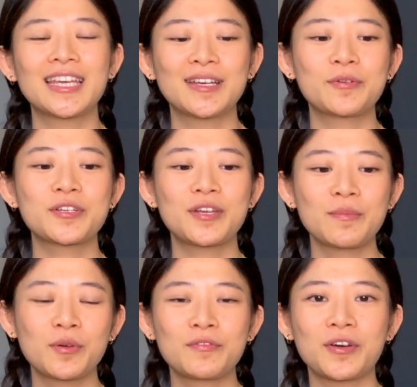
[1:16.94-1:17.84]
we're gonna
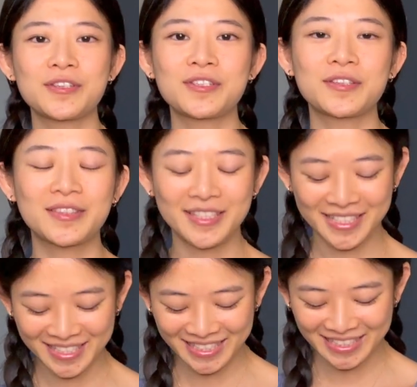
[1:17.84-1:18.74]
move on to,
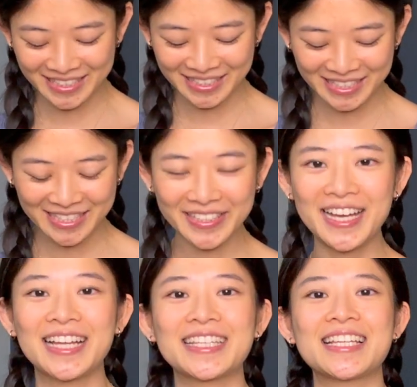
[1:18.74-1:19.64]
so
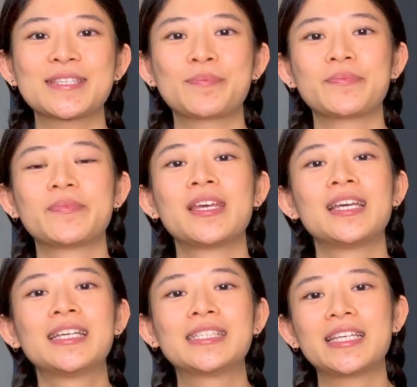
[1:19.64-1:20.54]
yeah, that's
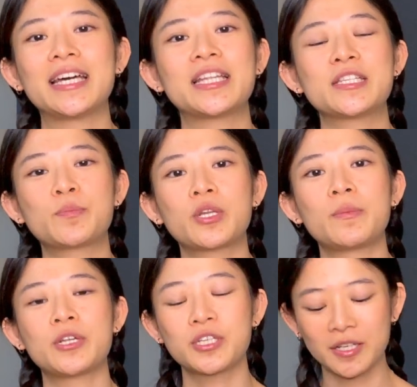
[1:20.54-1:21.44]
pretty
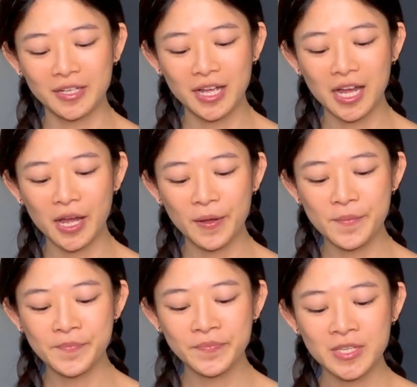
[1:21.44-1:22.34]
much it.
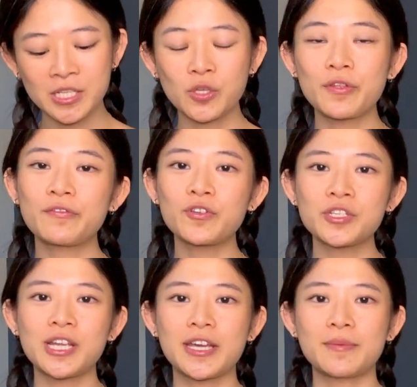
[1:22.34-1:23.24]
So the first
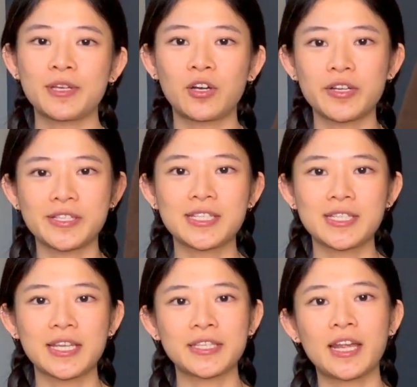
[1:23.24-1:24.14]
item I got is this
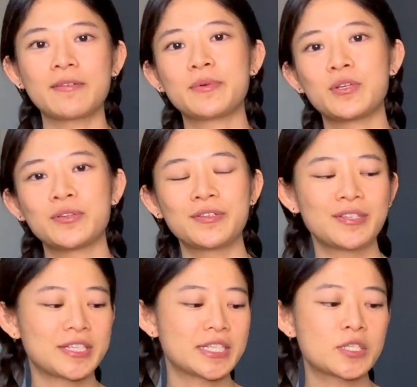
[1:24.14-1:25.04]

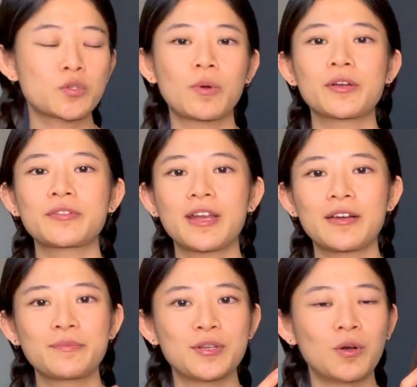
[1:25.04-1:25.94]
sweater that
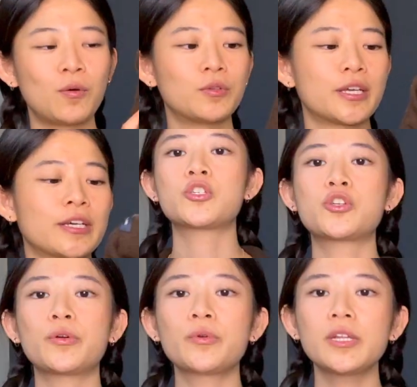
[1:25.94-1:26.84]
I've been holding.
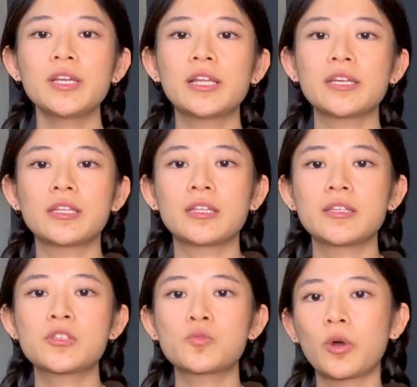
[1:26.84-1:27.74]
So I really like that
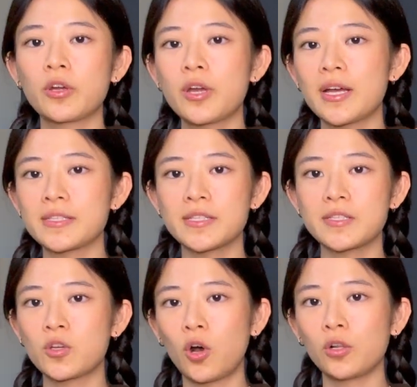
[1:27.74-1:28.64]
this sweater has this
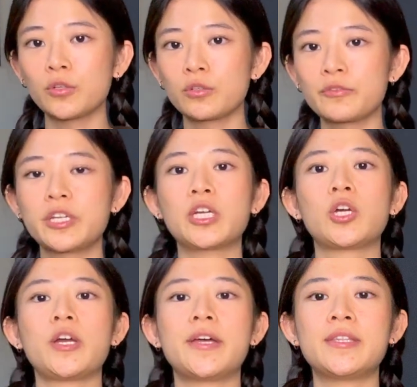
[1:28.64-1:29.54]
collar over here
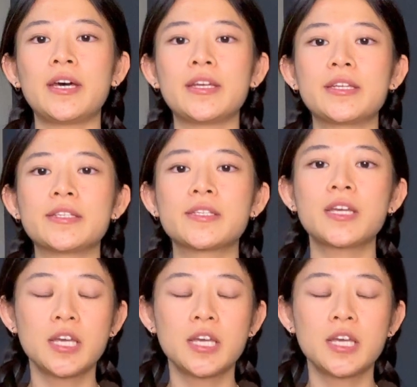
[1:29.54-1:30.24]
and that it is